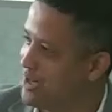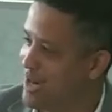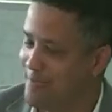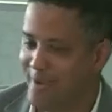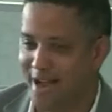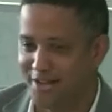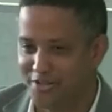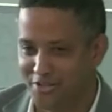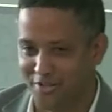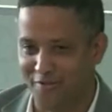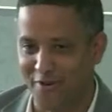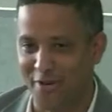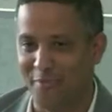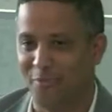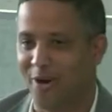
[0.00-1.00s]
I'm actually the
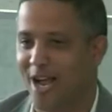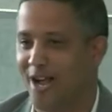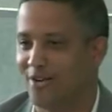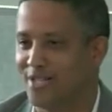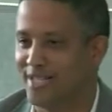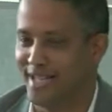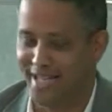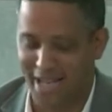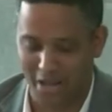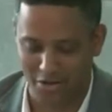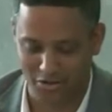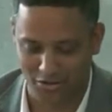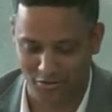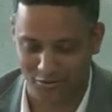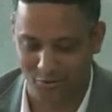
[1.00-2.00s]
very proud City
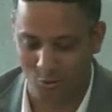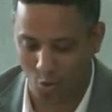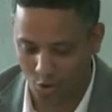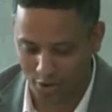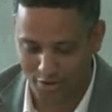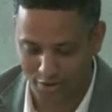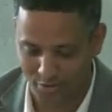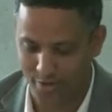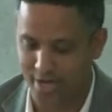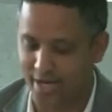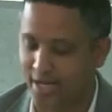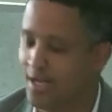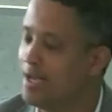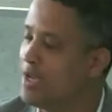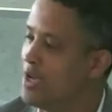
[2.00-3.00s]
Councillor from Ward
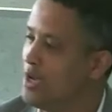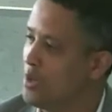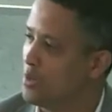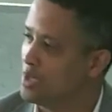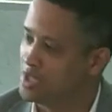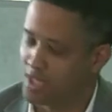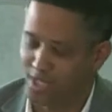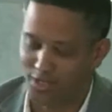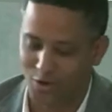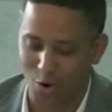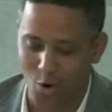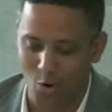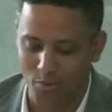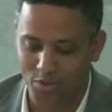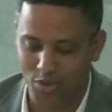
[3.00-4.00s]
3, which is
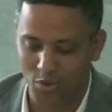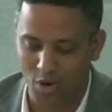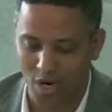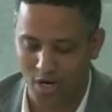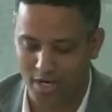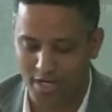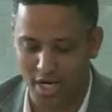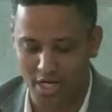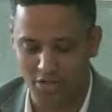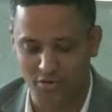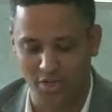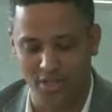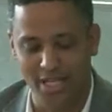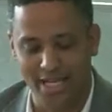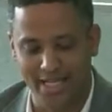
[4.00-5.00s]
home to our
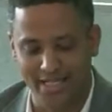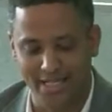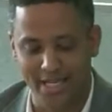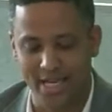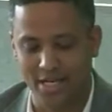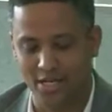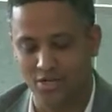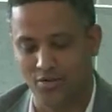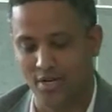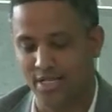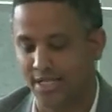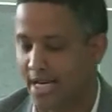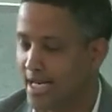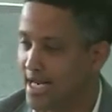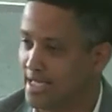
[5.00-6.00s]
industrial legacy industries,
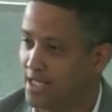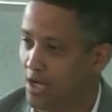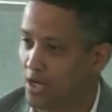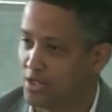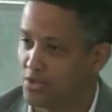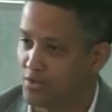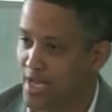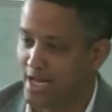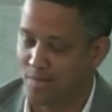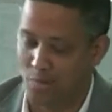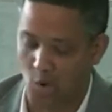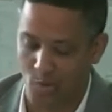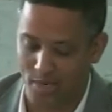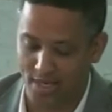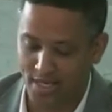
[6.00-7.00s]
and I'd like to also take a
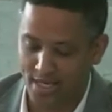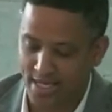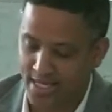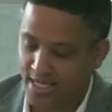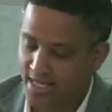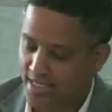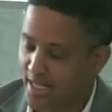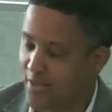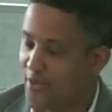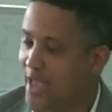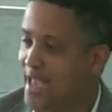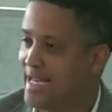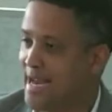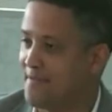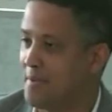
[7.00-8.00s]
moment to
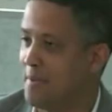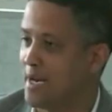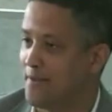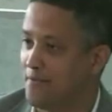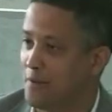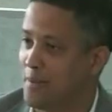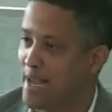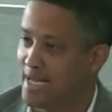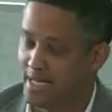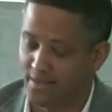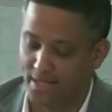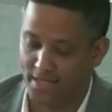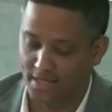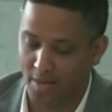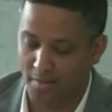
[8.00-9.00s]
thank everybody for making
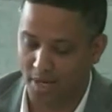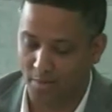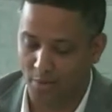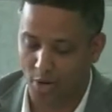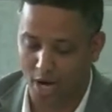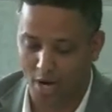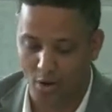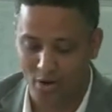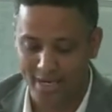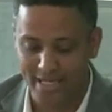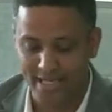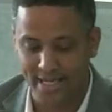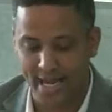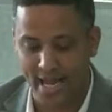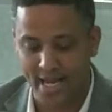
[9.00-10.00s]
this summit a priority
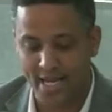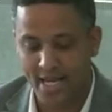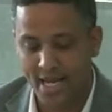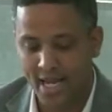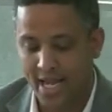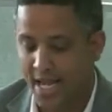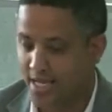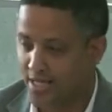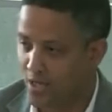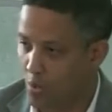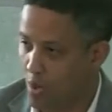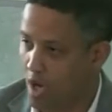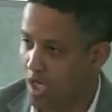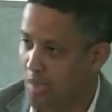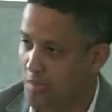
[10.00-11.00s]
today and to
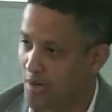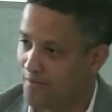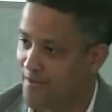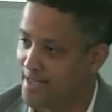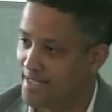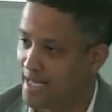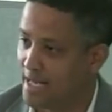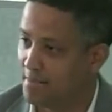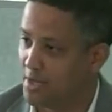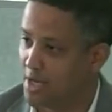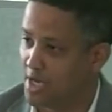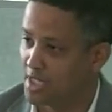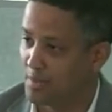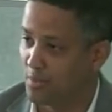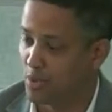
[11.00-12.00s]
welcome our visiting
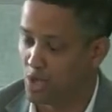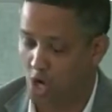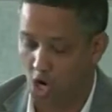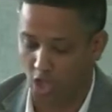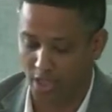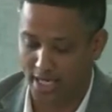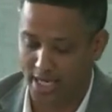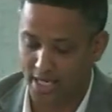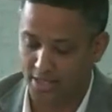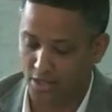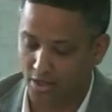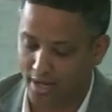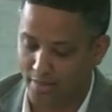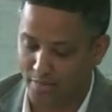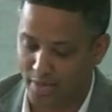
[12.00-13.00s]
municipal colleagues, our
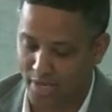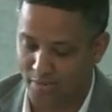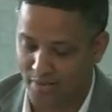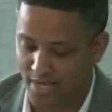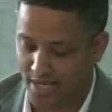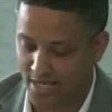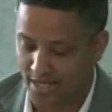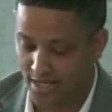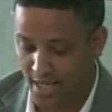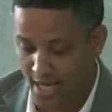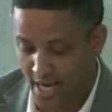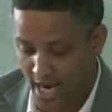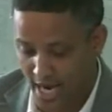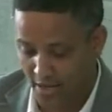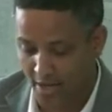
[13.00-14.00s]
MPPs,
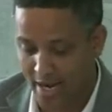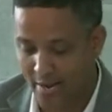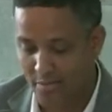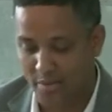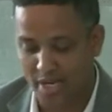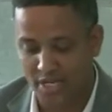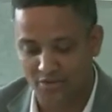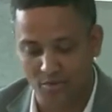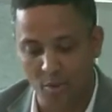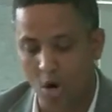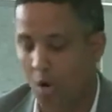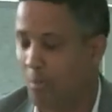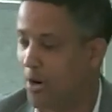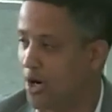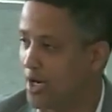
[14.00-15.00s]
and our MPs from
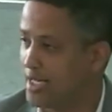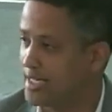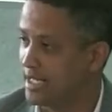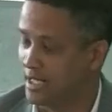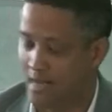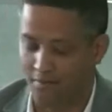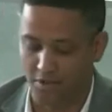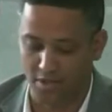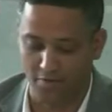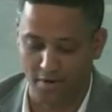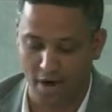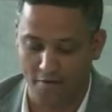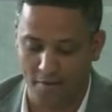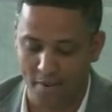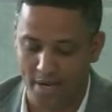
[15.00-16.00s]
all parties and levels of
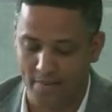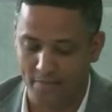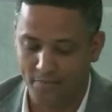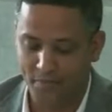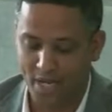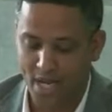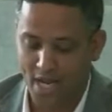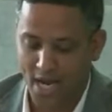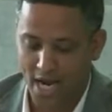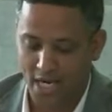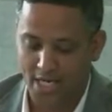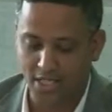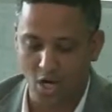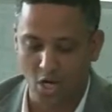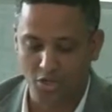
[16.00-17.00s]
government. I'd
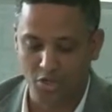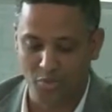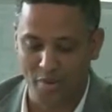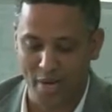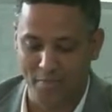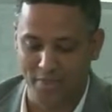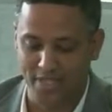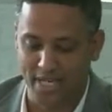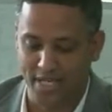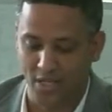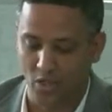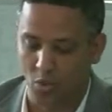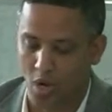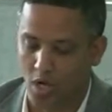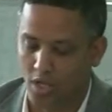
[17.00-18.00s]
like to also pay
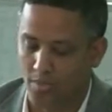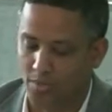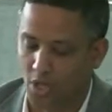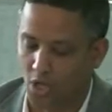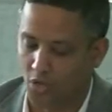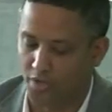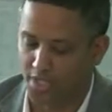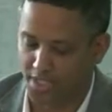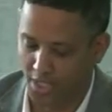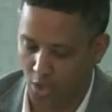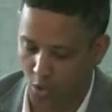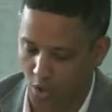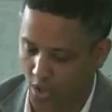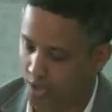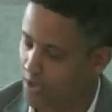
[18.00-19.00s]
particular welcome to all the steel
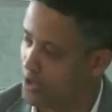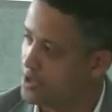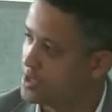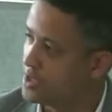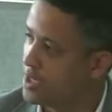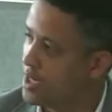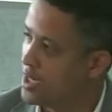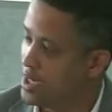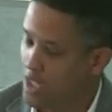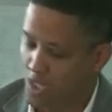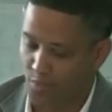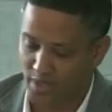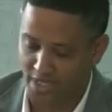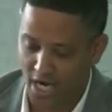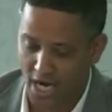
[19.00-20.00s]
workers, the
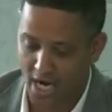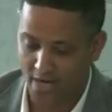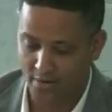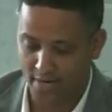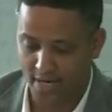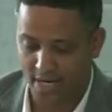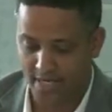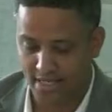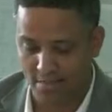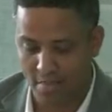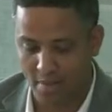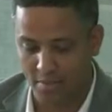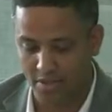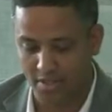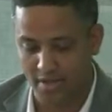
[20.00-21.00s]
retirees, the
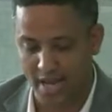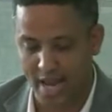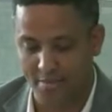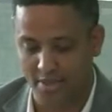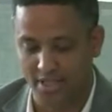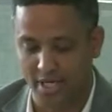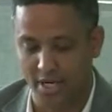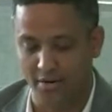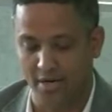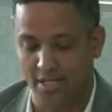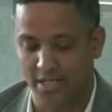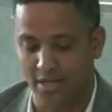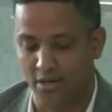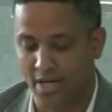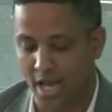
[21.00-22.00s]
members of the Hamilton Area
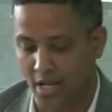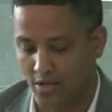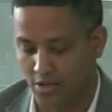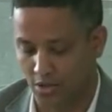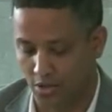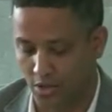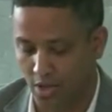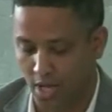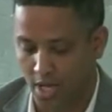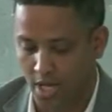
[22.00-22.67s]
Steel Council,